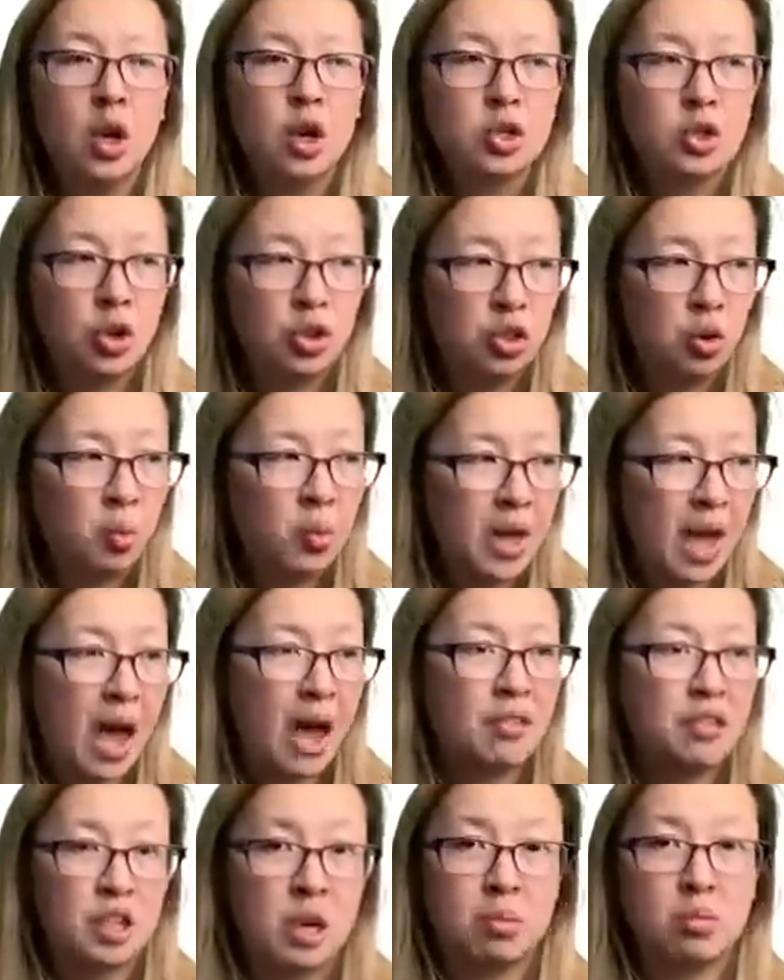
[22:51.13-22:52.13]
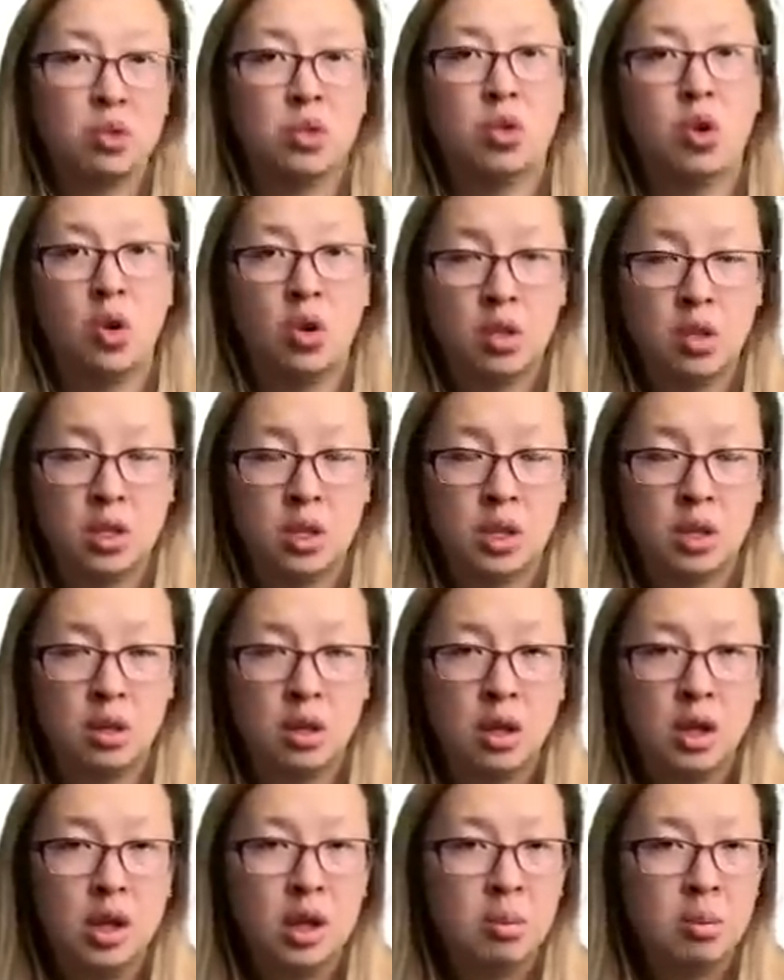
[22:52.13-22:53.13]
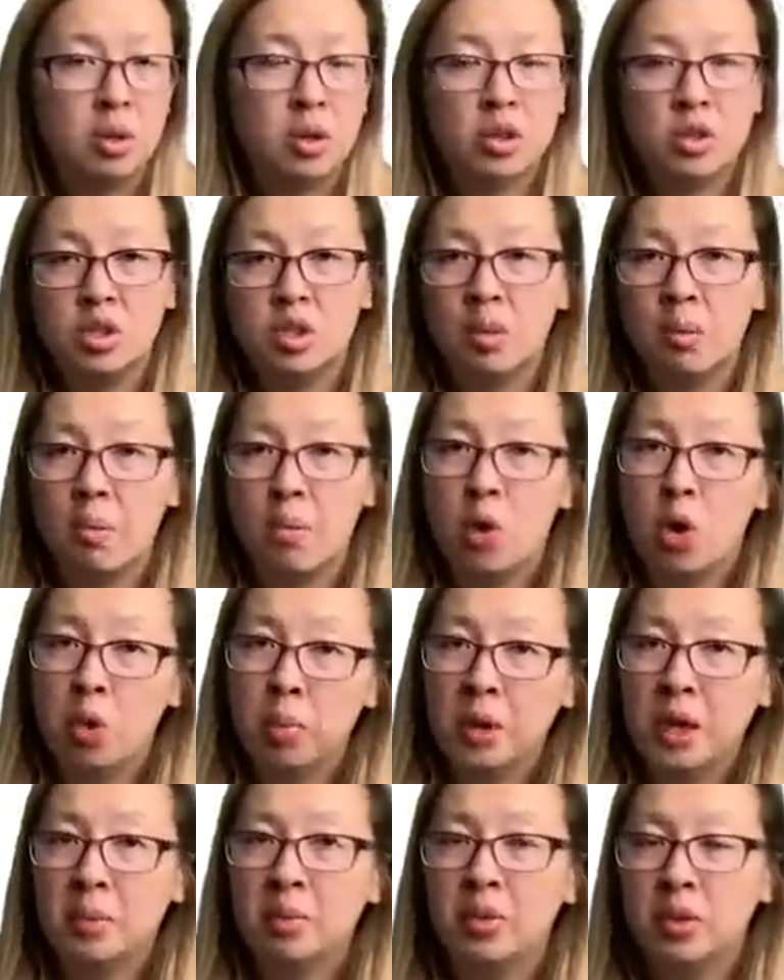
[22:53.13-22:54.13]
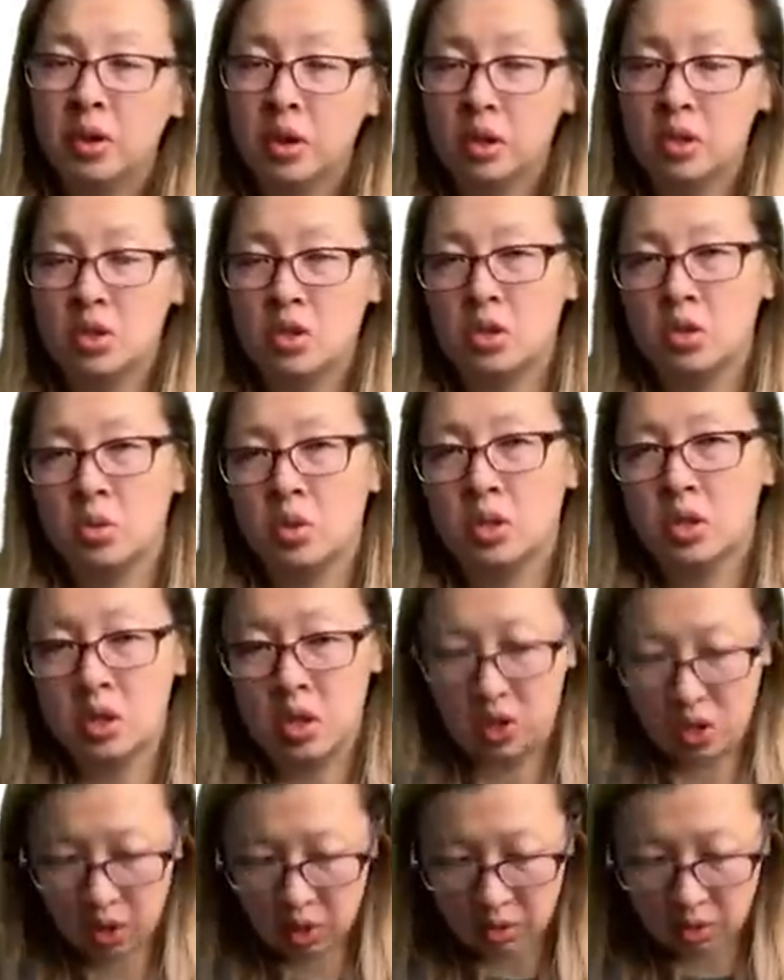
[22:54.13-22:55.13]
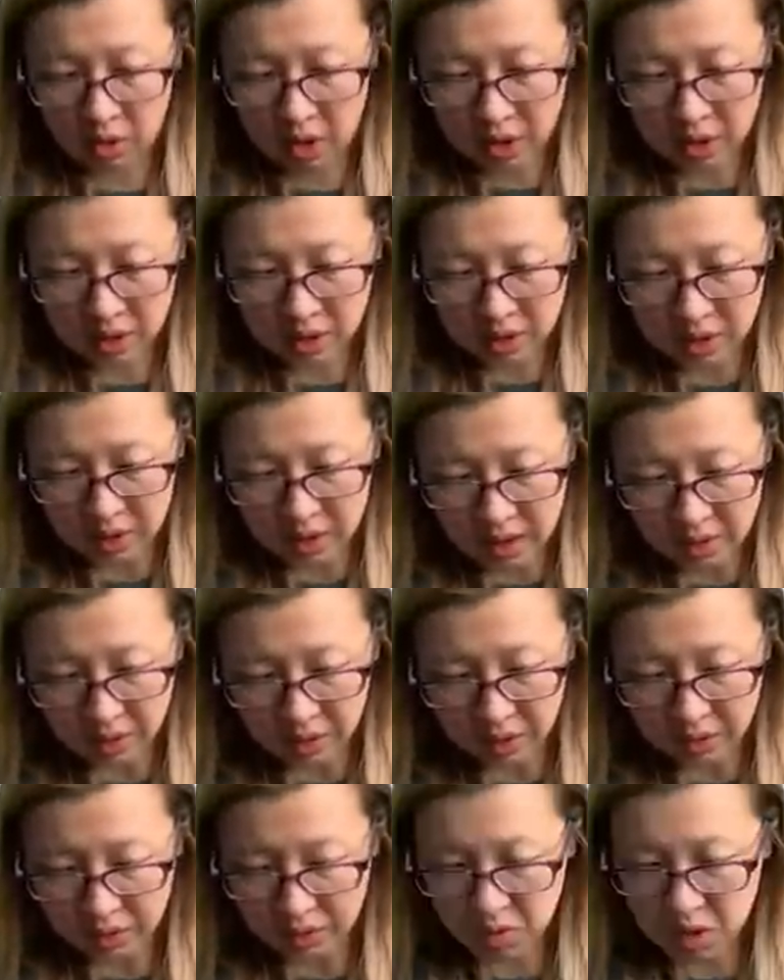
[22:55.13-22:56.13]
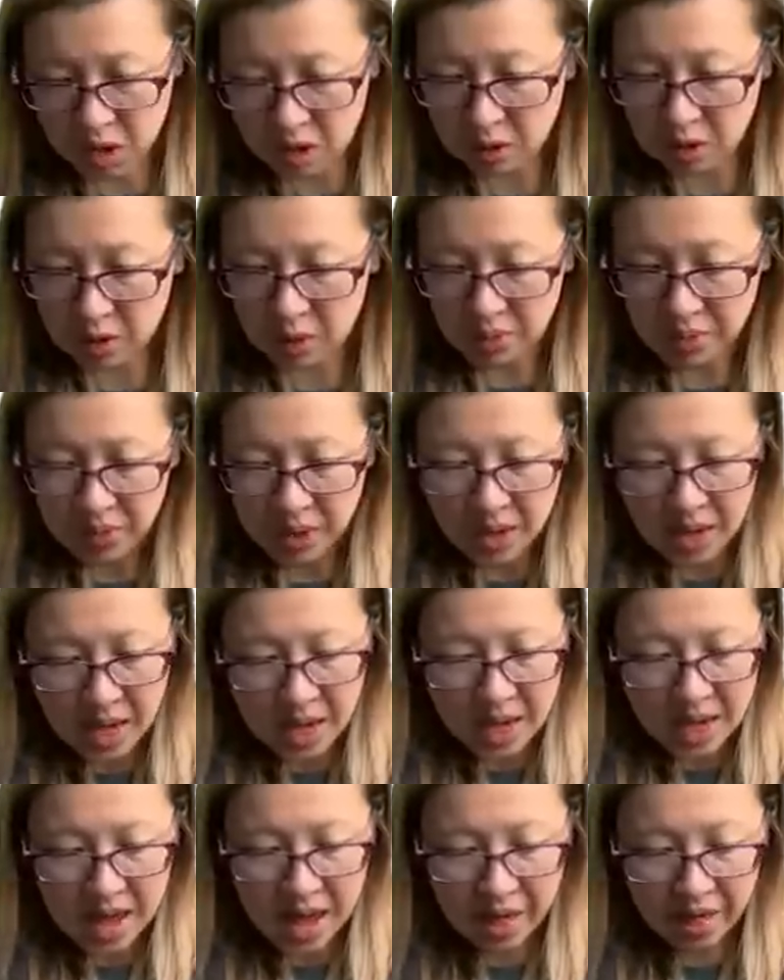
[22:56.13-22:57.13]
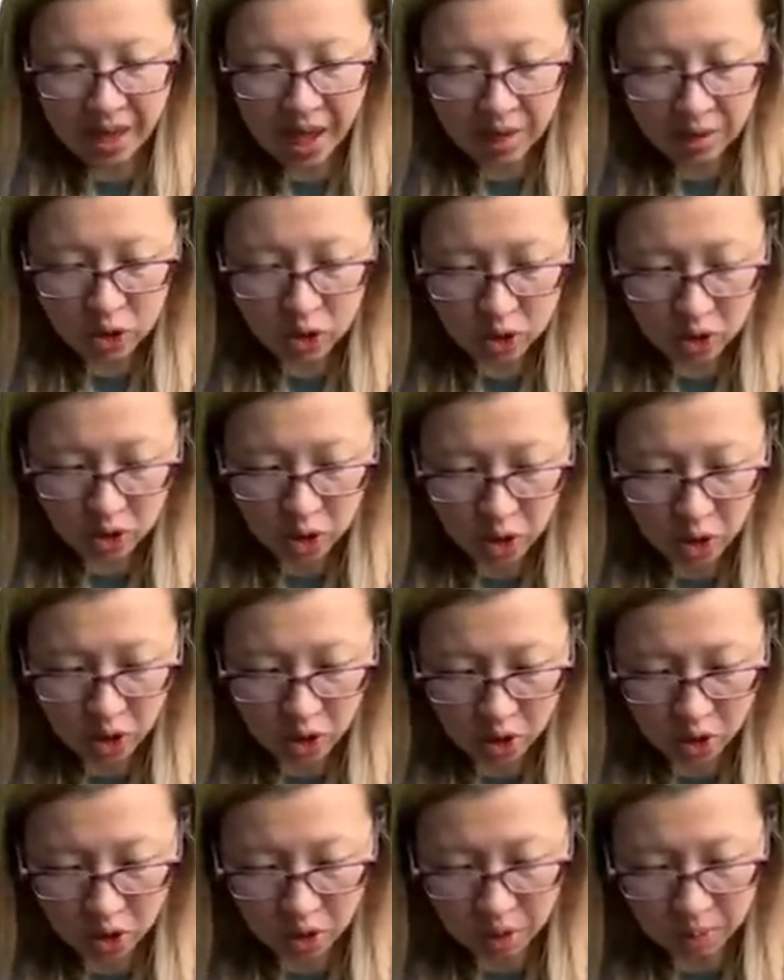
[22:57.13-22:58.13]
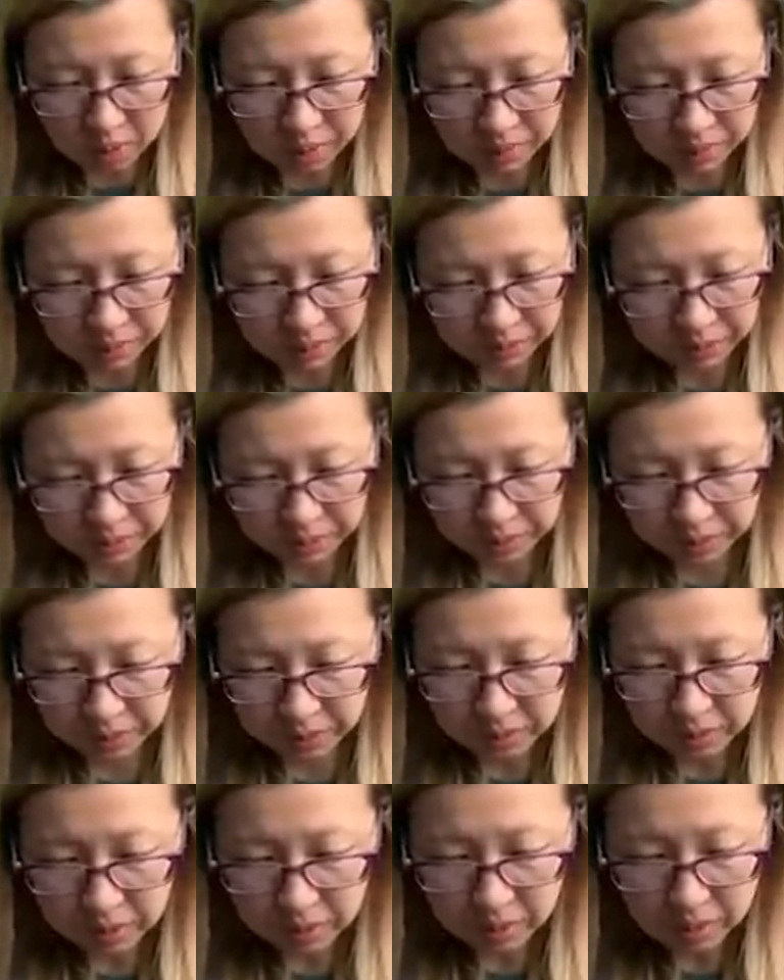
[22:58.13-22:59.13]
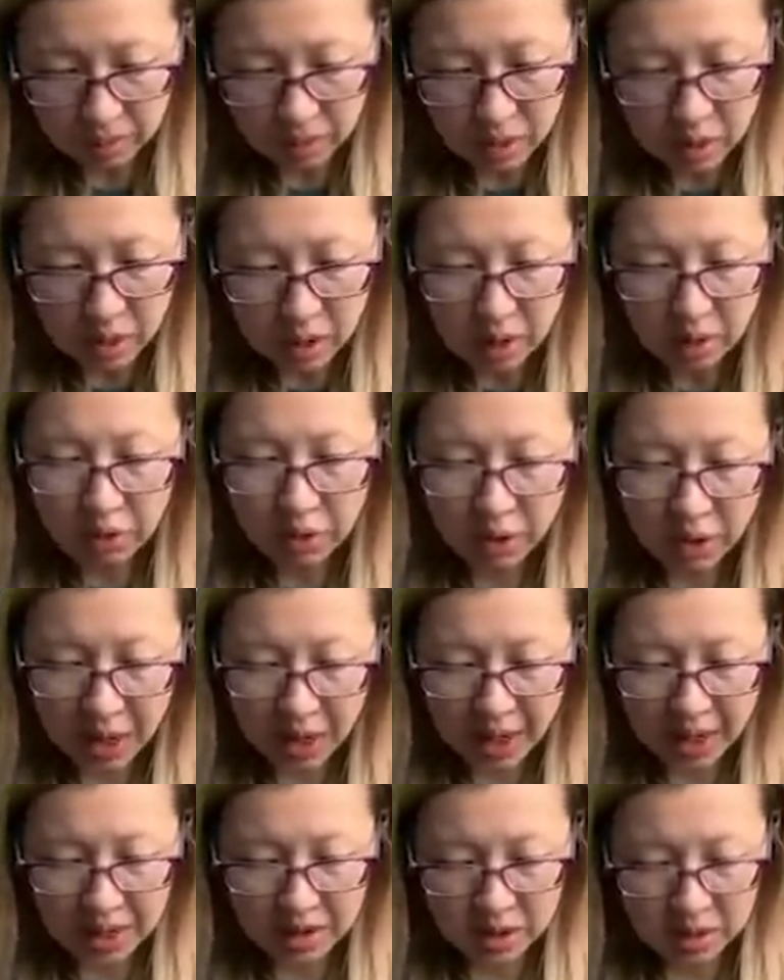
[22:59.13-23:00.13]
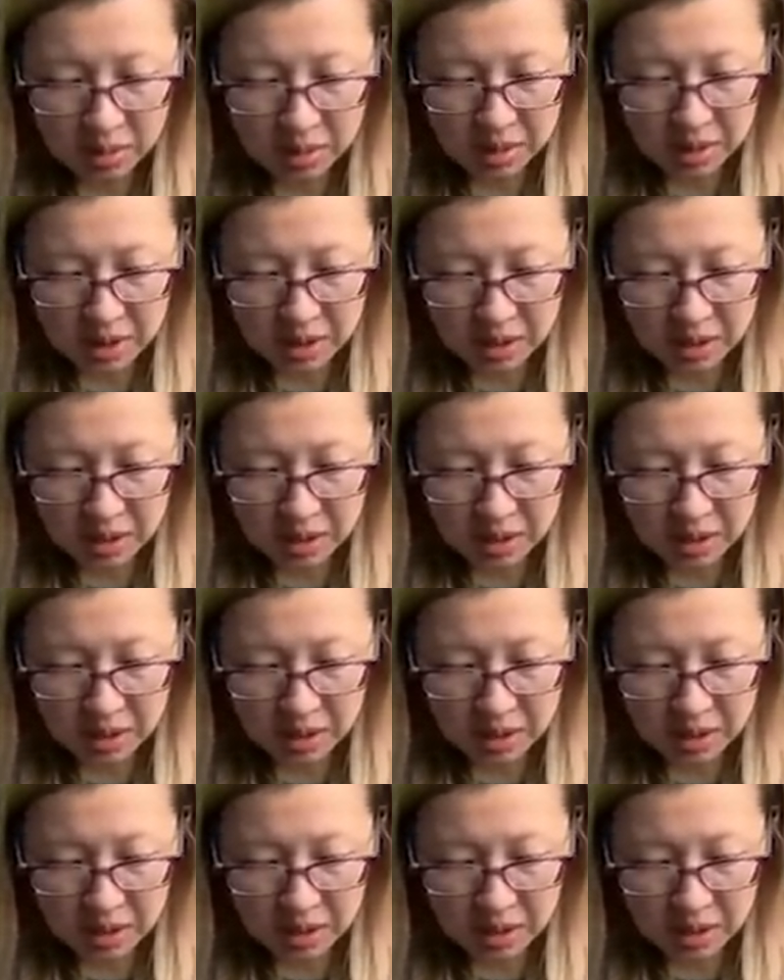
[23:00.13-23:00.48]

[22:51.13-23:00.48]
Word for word: so that we have some certainty. Because the more people that can sue us, the greater the level of risk. Now, that term for a case to be